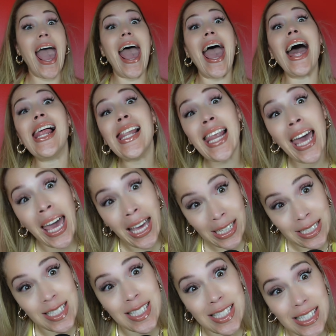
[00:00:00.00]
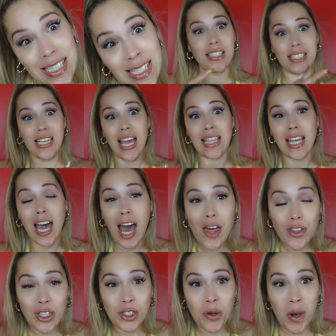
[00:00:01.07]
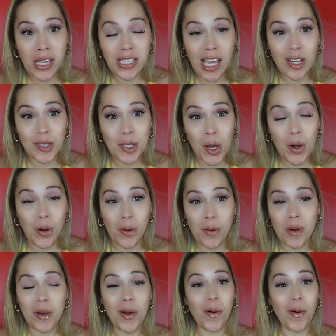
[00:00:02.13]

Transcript: At least. And she had the other joint there too.